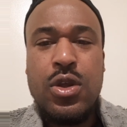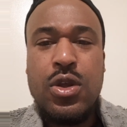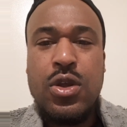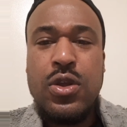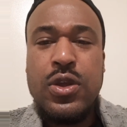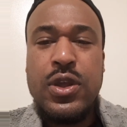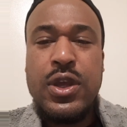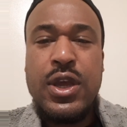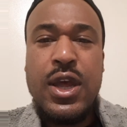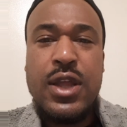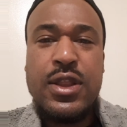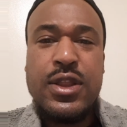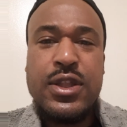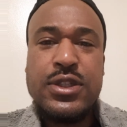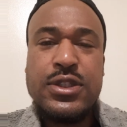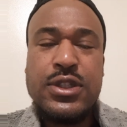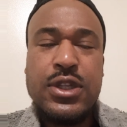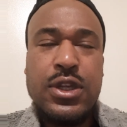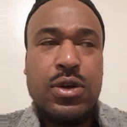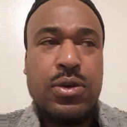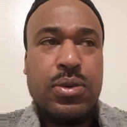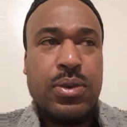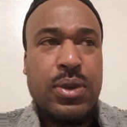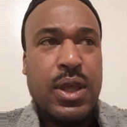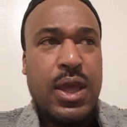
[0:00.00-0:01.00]
you got this
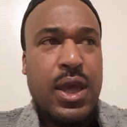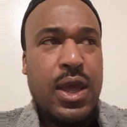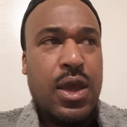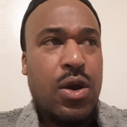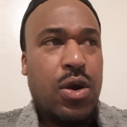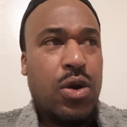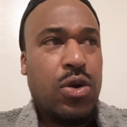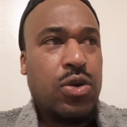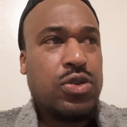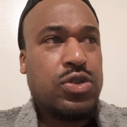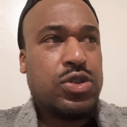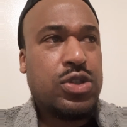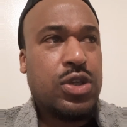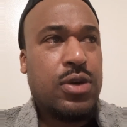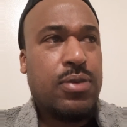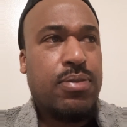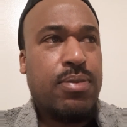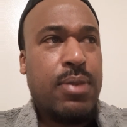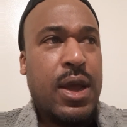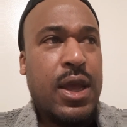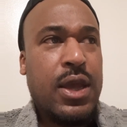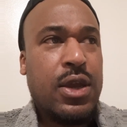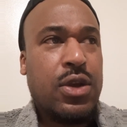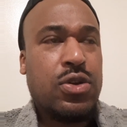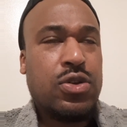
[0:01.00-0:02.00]
MK Ultra
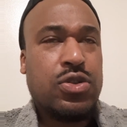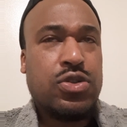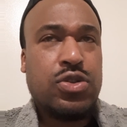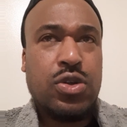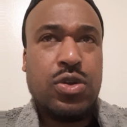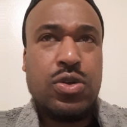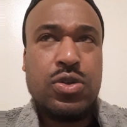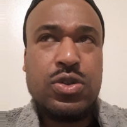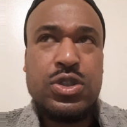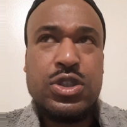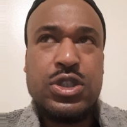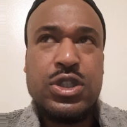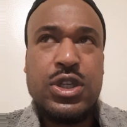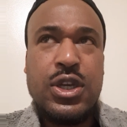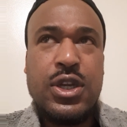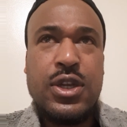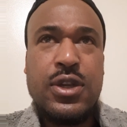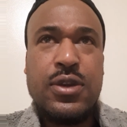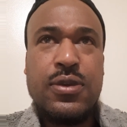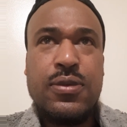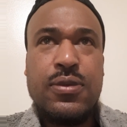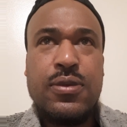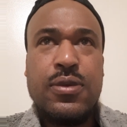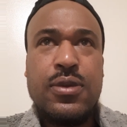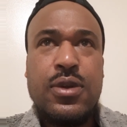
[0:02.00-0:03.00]
mind control shit.
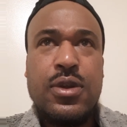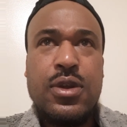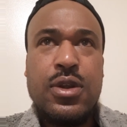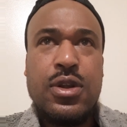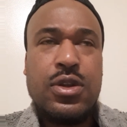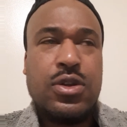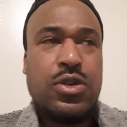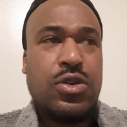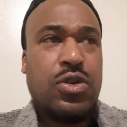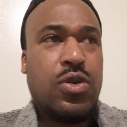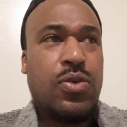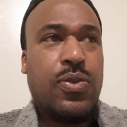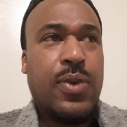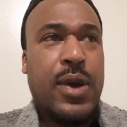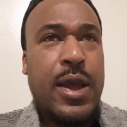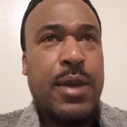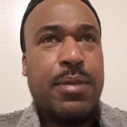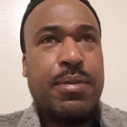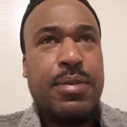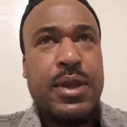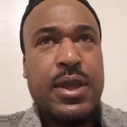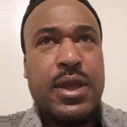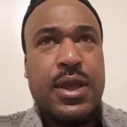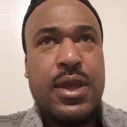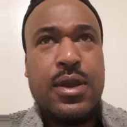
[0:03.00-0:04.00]
Dude,
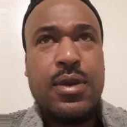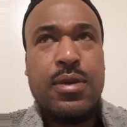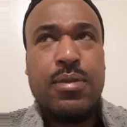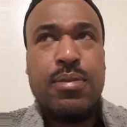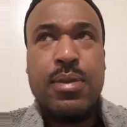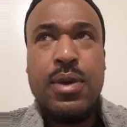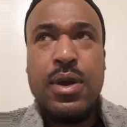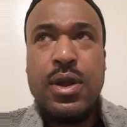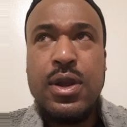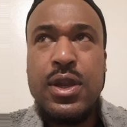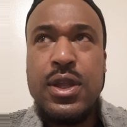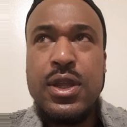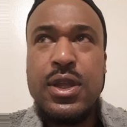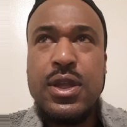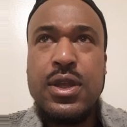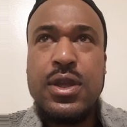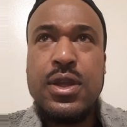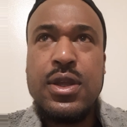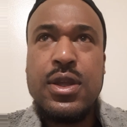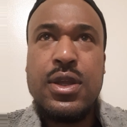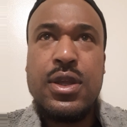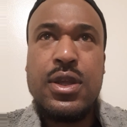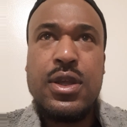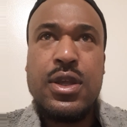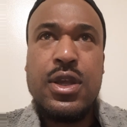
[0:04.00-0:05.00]
YBN Melly
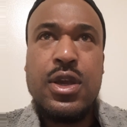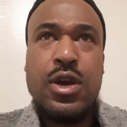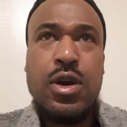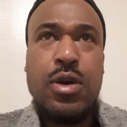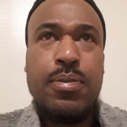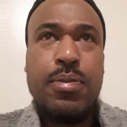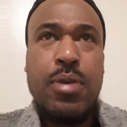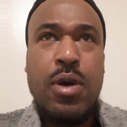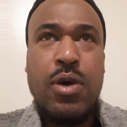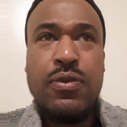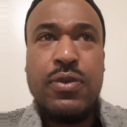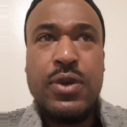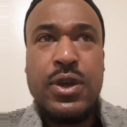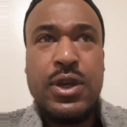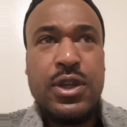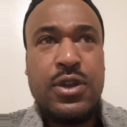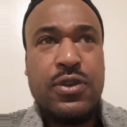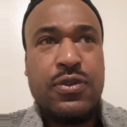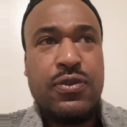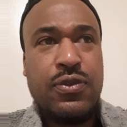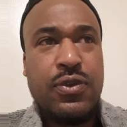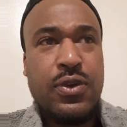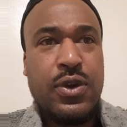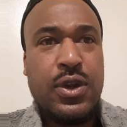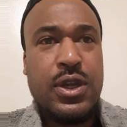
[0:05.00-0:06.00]
killed both of his
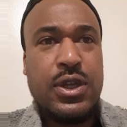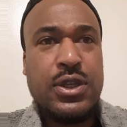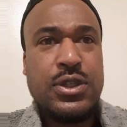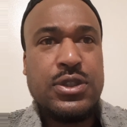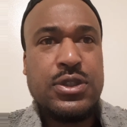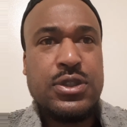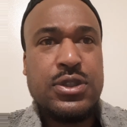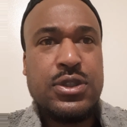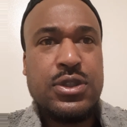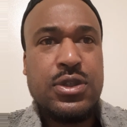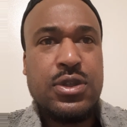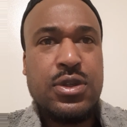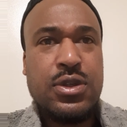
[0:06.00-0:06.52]
friends.